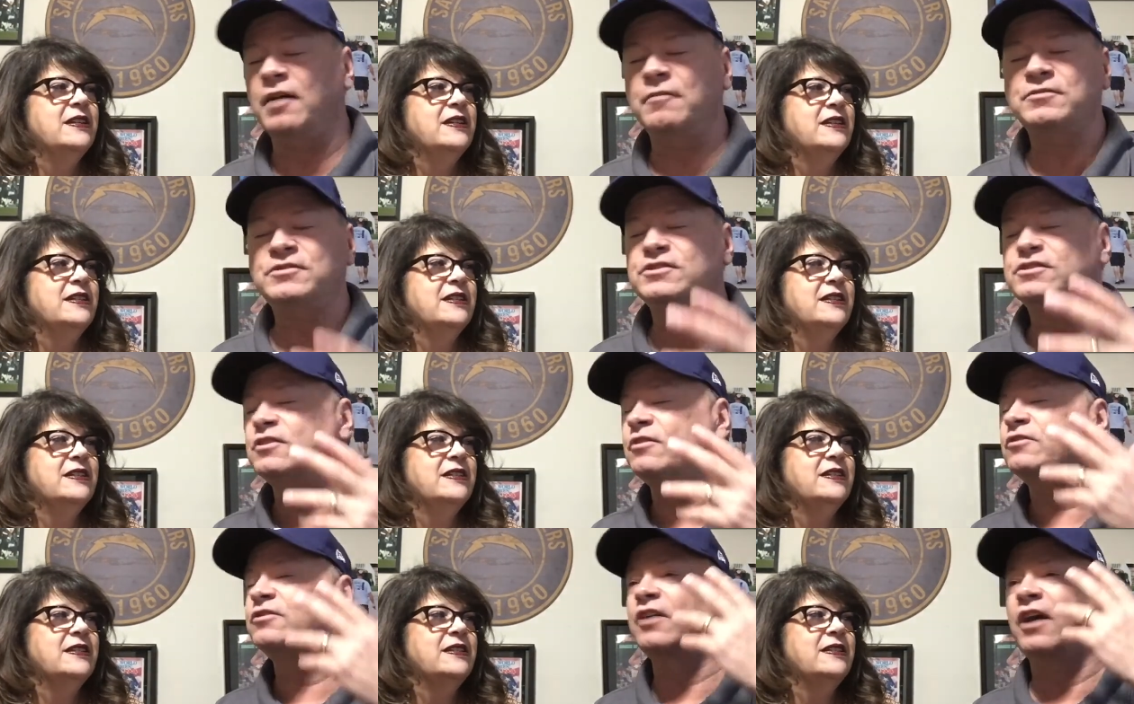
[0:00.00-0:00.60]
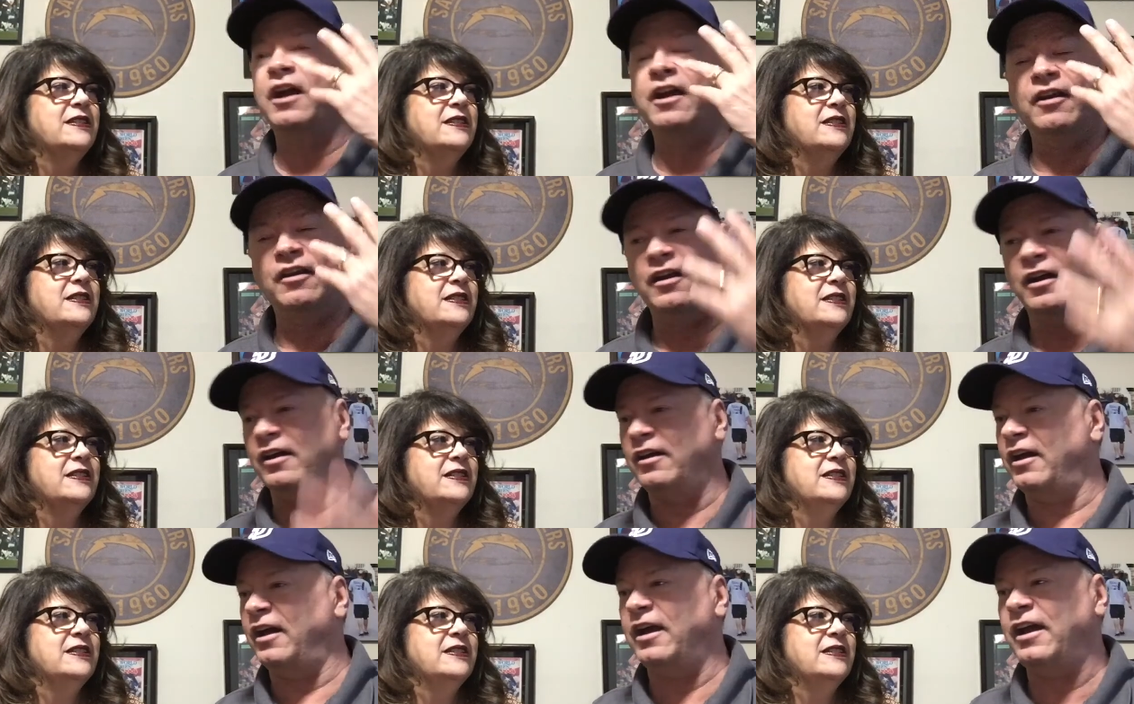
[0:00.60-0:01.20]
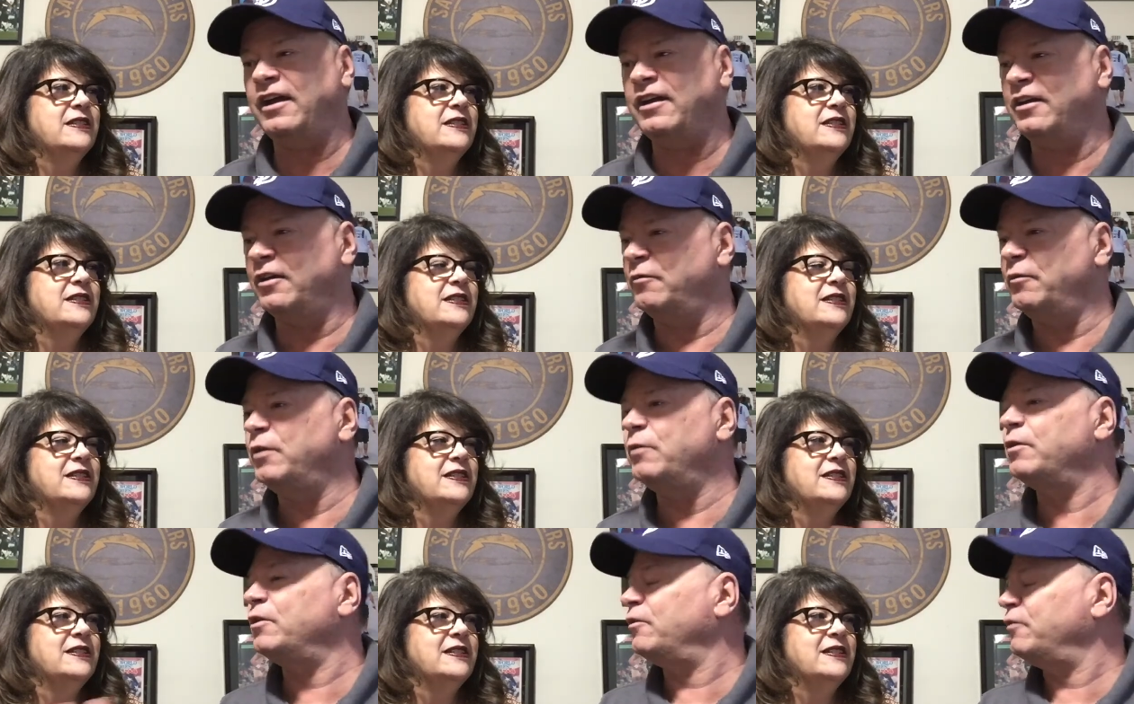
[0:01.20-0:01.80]
Speaker 1: I was so tired. I, I
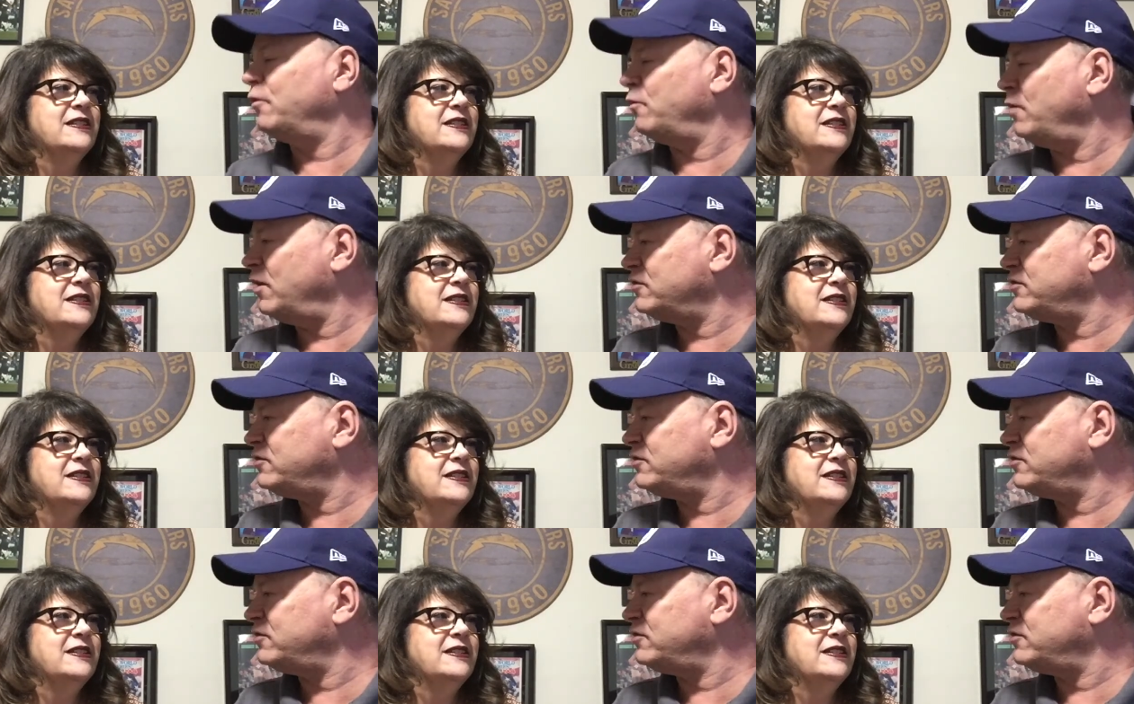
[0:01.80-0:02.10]
had we went over to